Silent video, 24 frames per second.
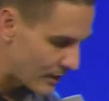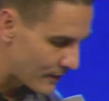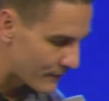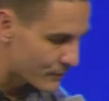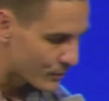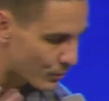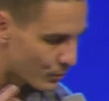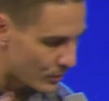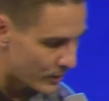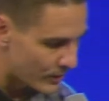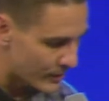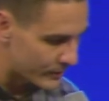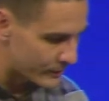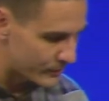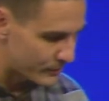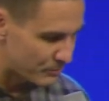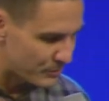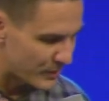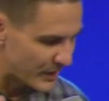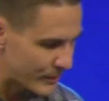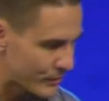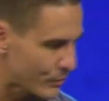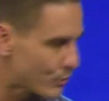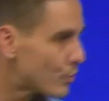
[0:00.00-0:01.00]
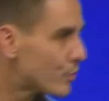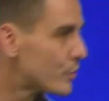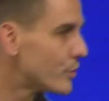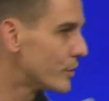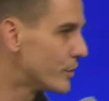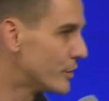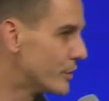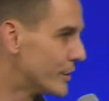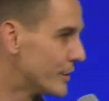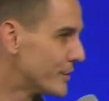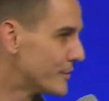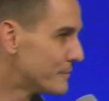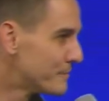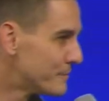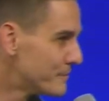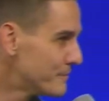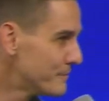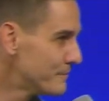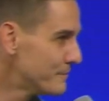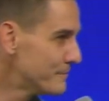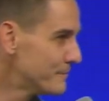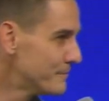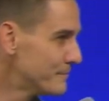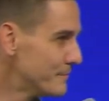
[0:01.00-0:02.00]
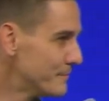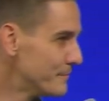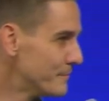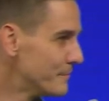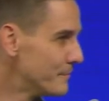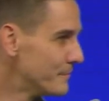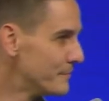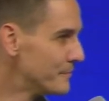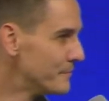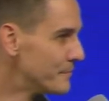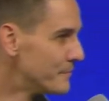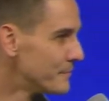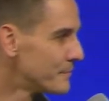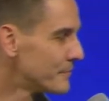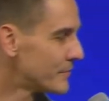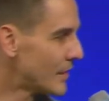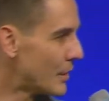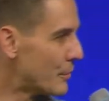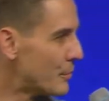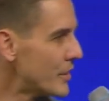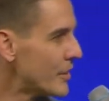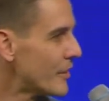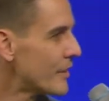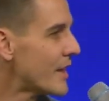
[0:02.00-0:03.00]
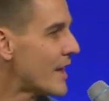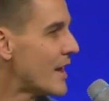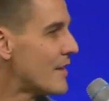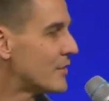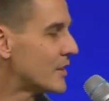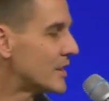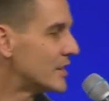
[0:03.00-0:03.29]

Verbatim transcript: of the water by the word. That we are to have a